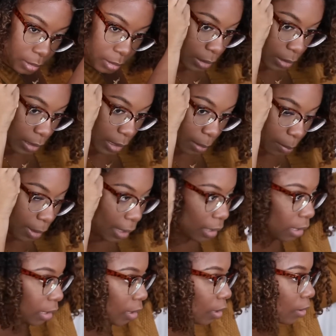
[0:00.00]
Blend that
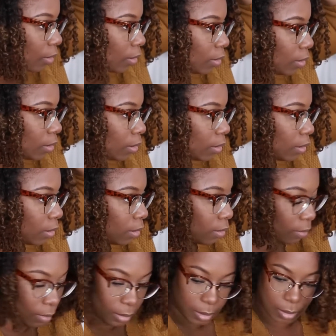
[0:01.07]
back in,
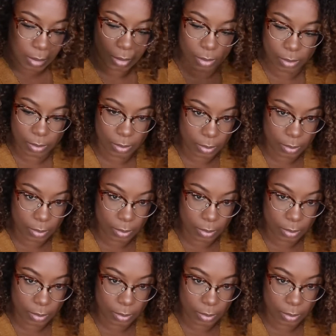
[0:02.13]
okay?